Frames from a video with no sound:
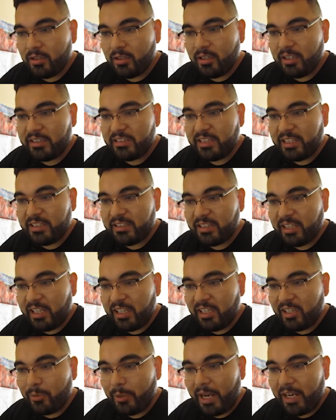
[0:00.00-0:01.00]
It says
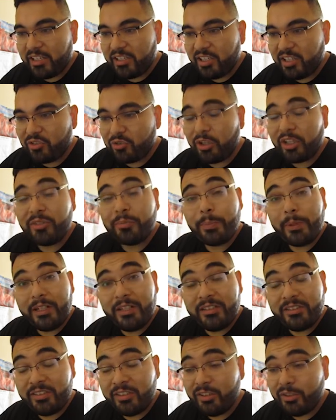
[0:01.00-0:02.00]
Interaction
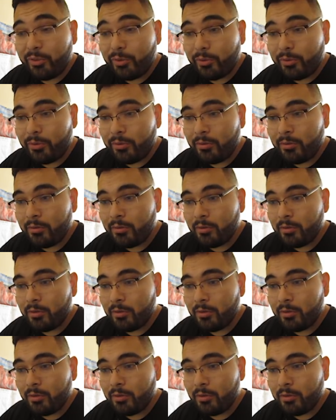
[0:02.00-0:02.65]
Transparency Tool.